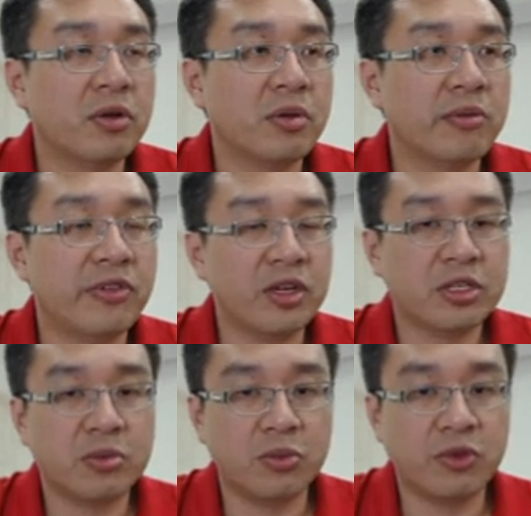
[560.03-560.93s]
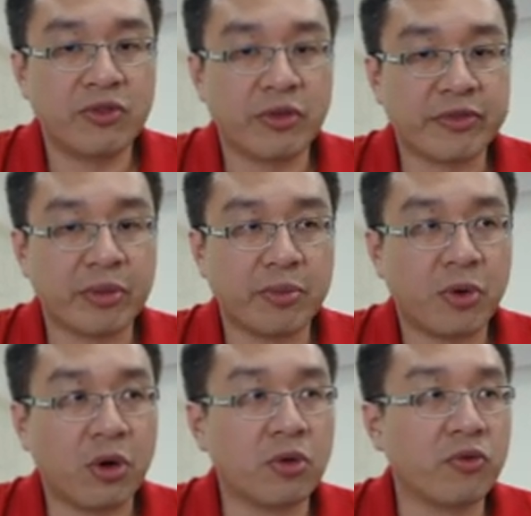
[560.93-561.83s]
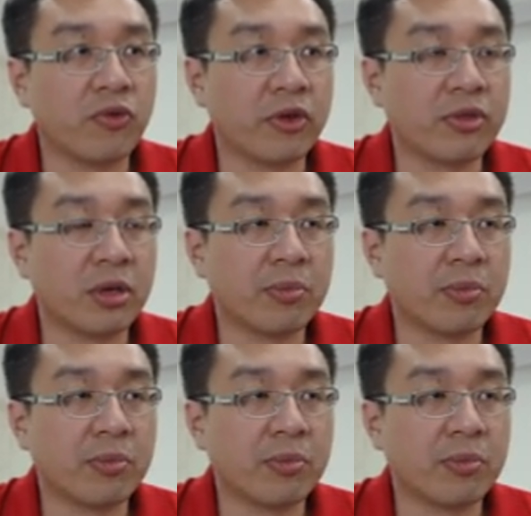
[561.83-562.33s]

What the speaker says: first move of the pawn with the